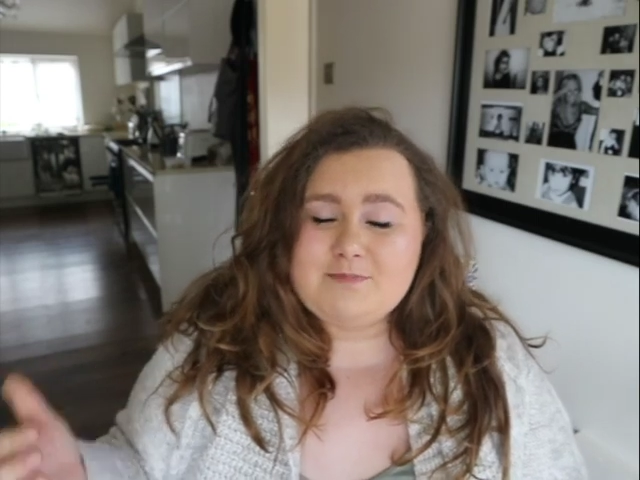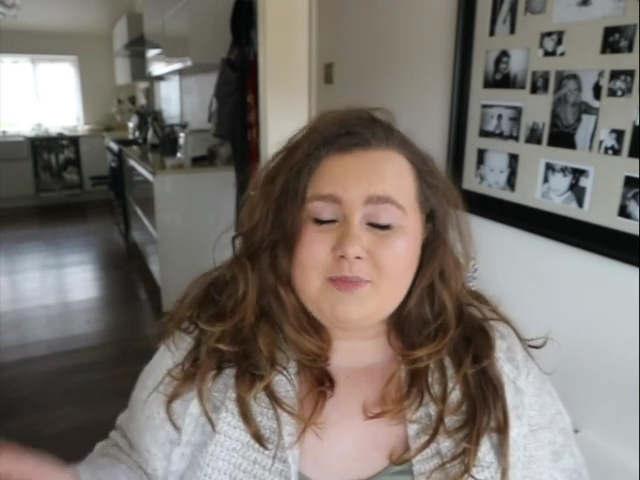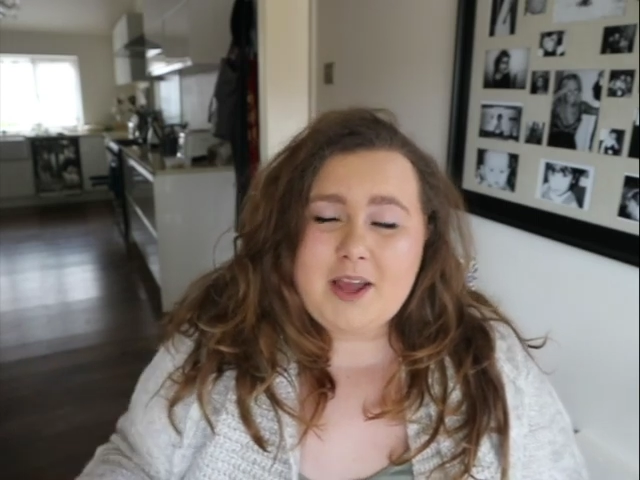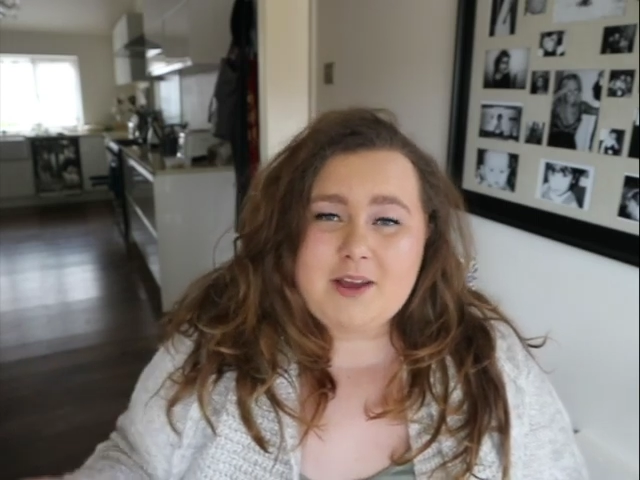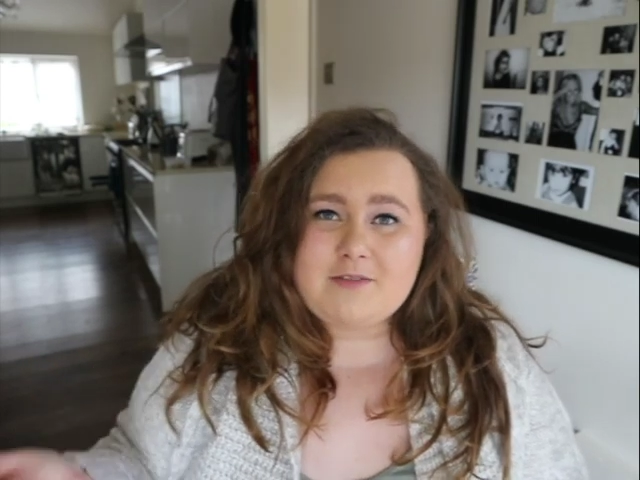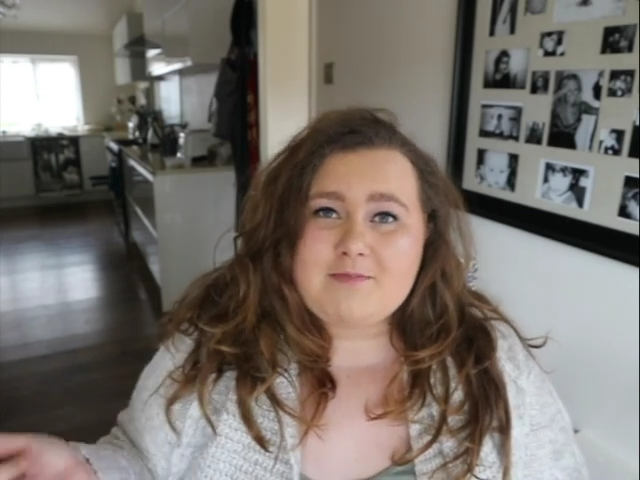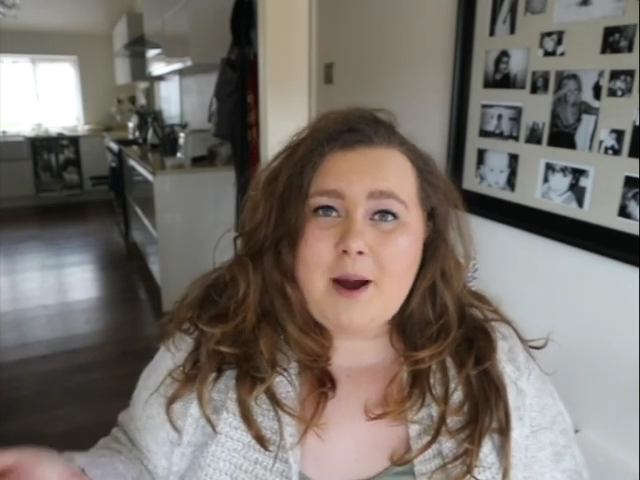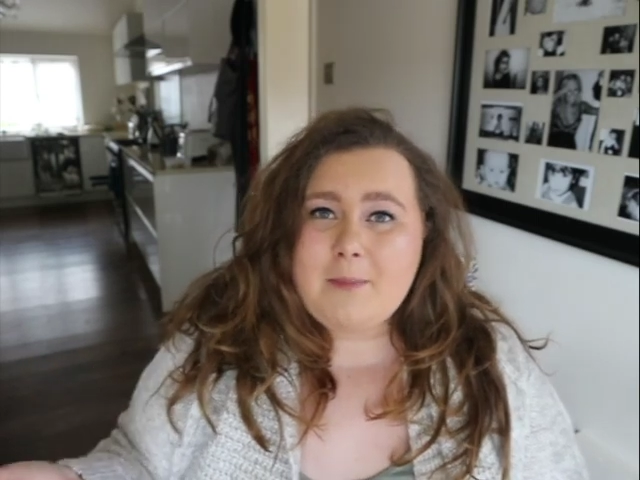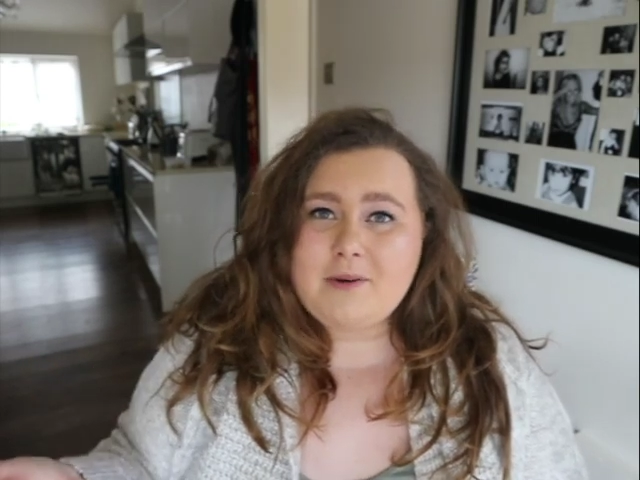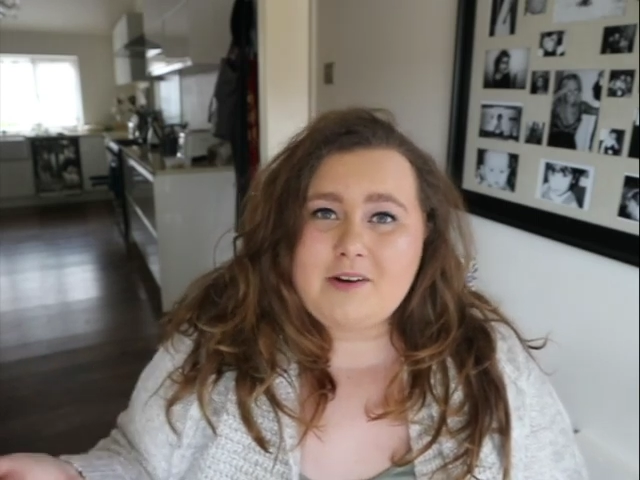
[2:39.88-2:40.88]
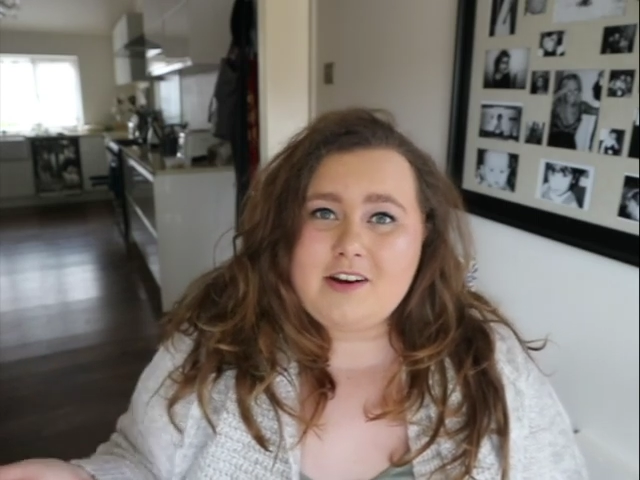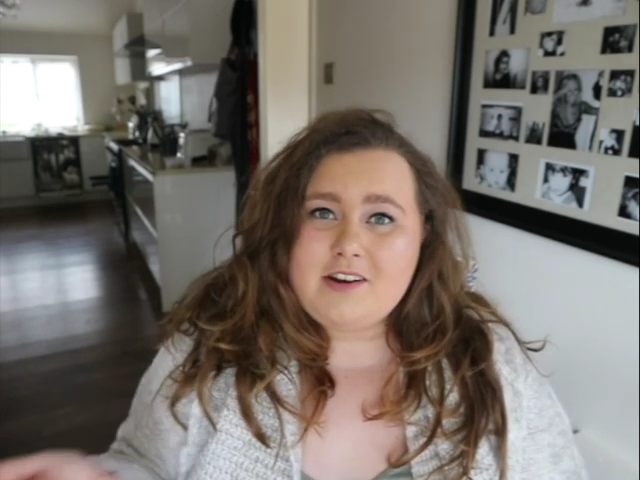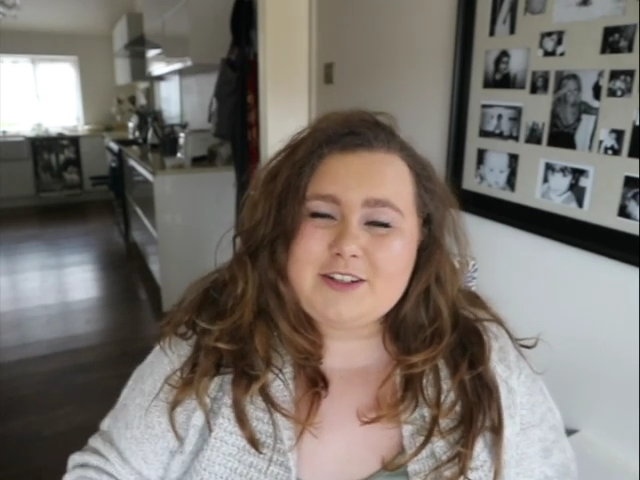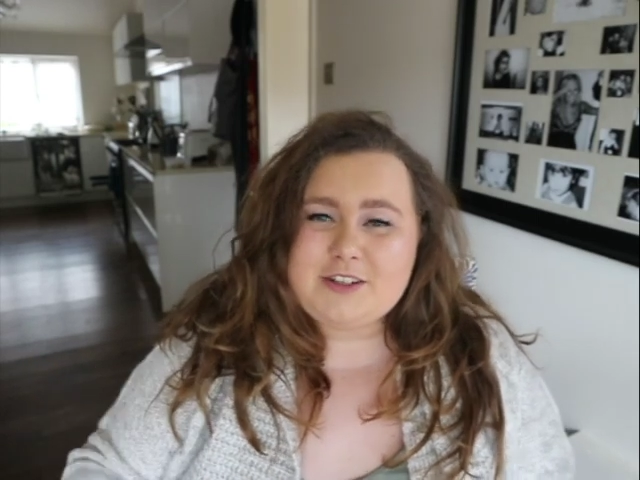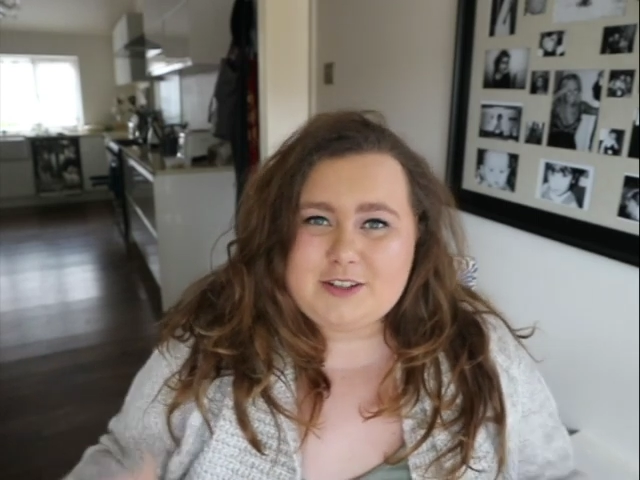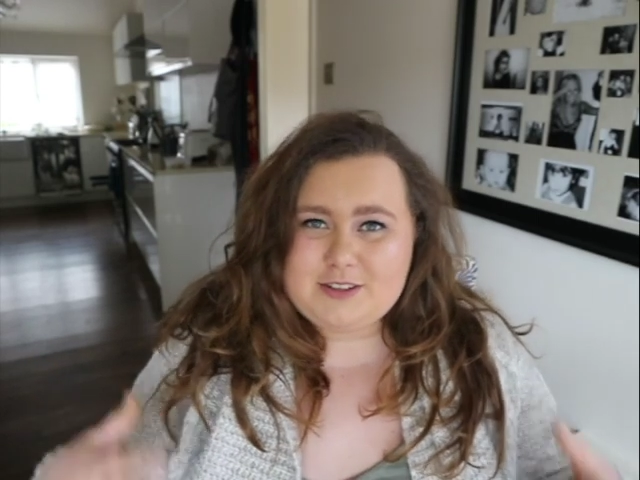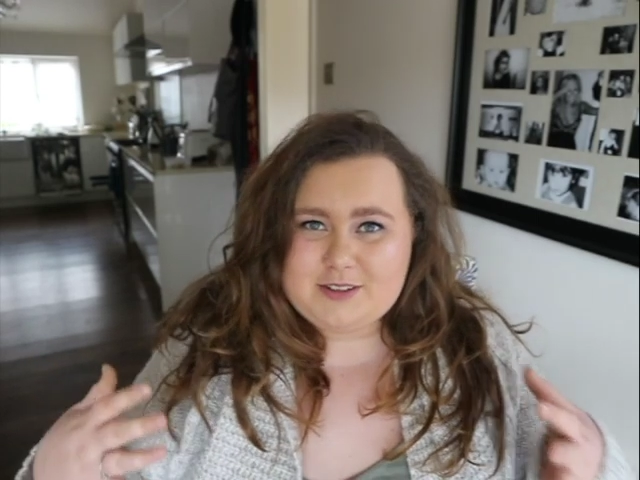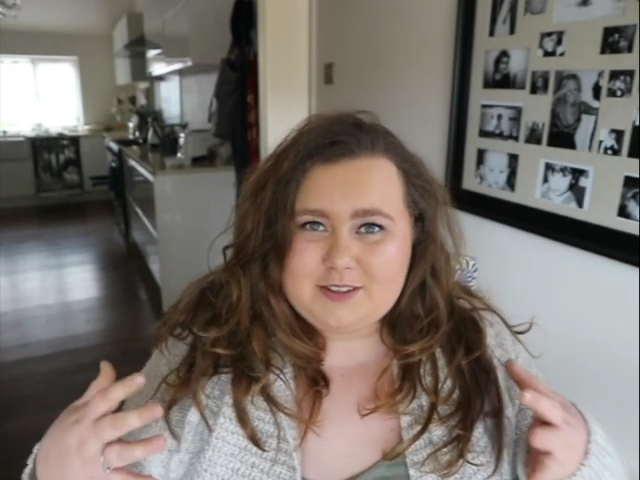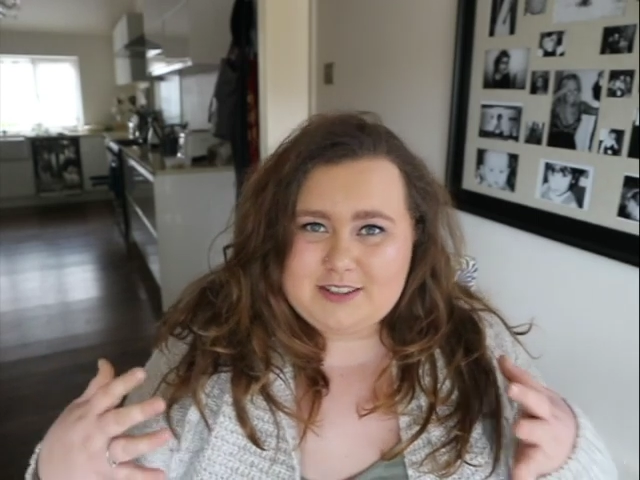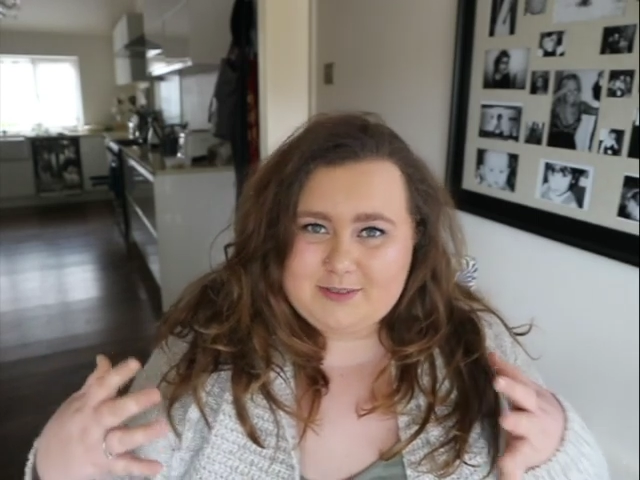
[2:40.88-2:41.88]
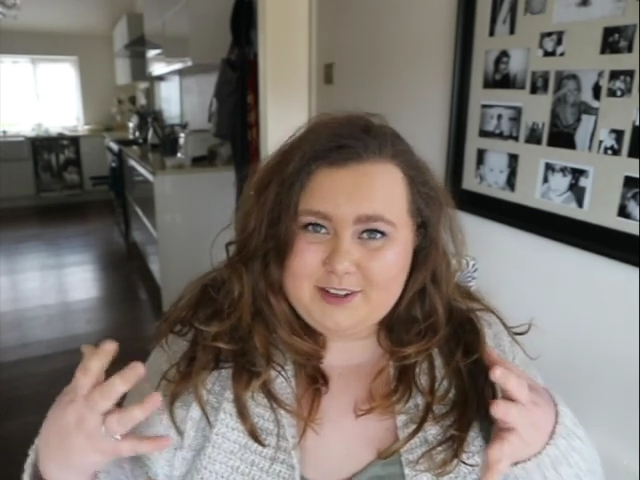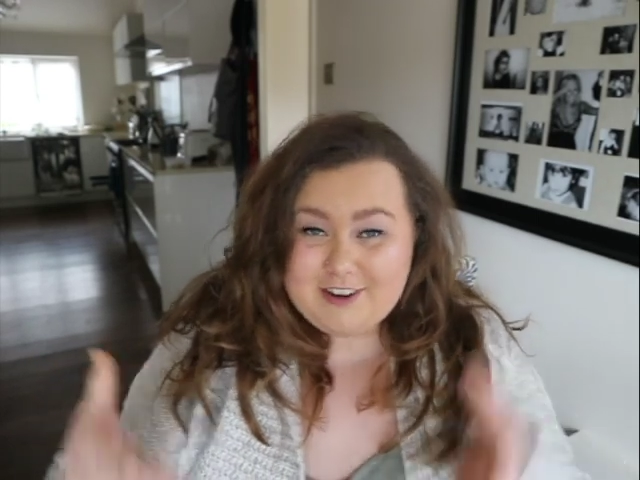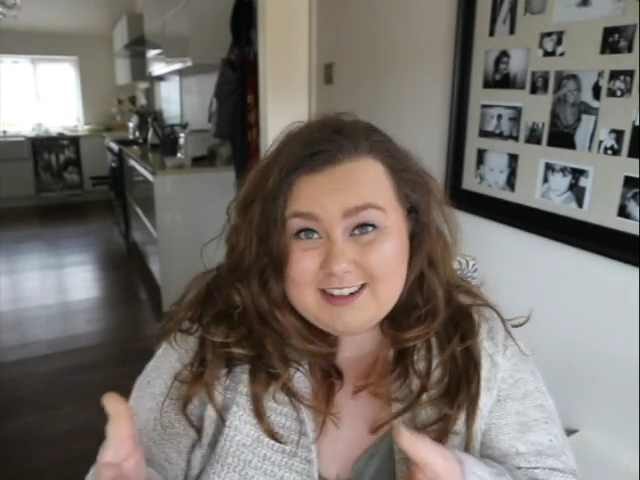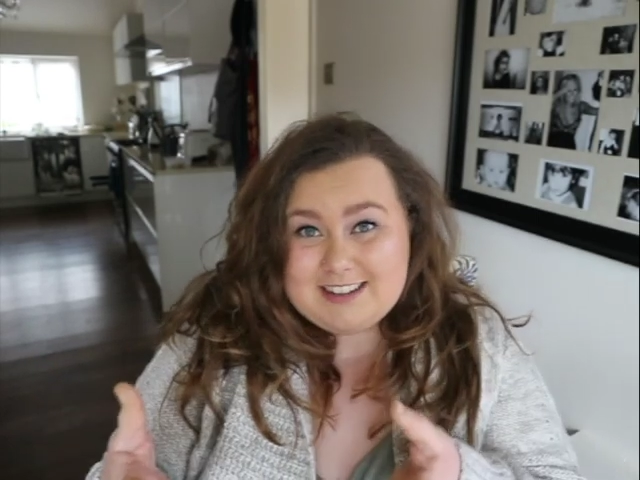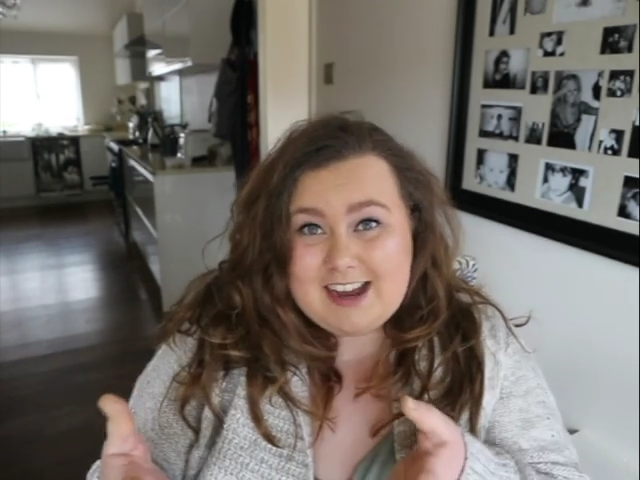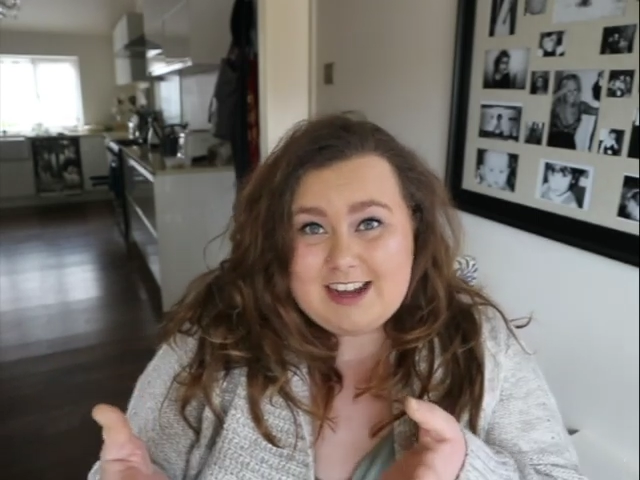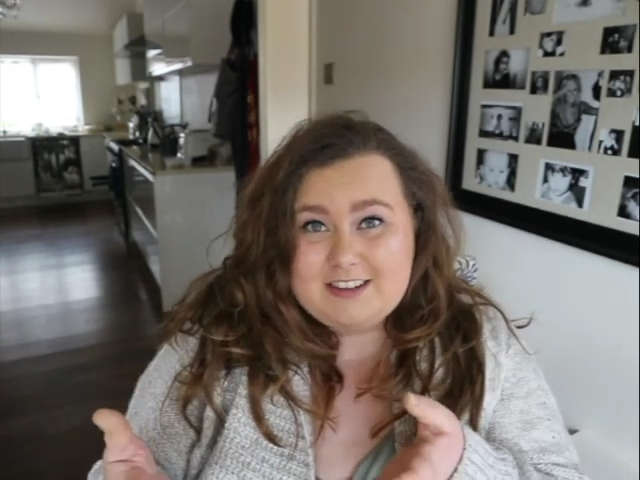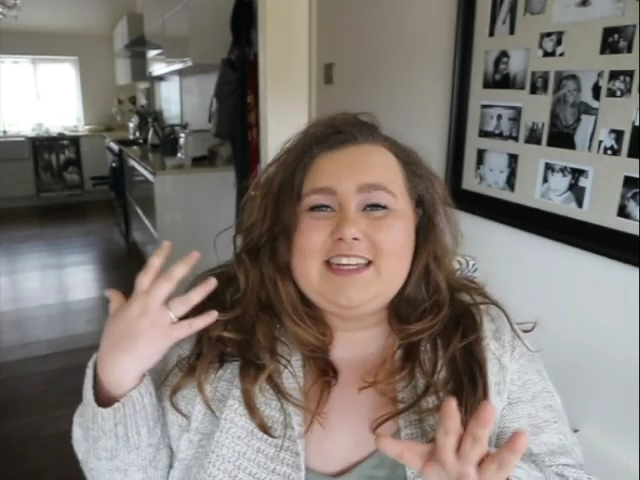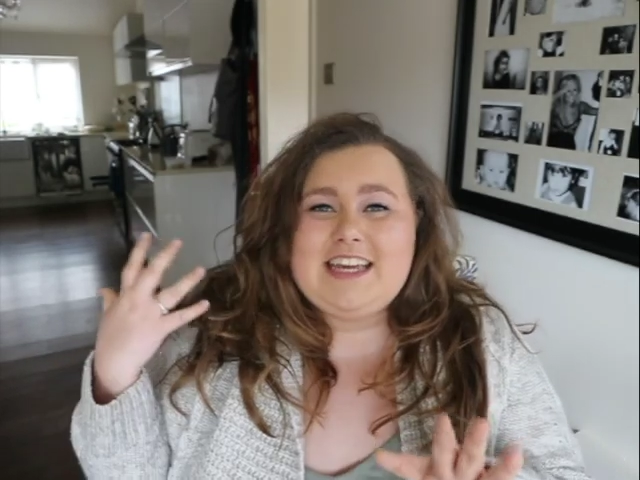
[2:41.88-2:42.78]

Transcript: my papa, who is my granddad,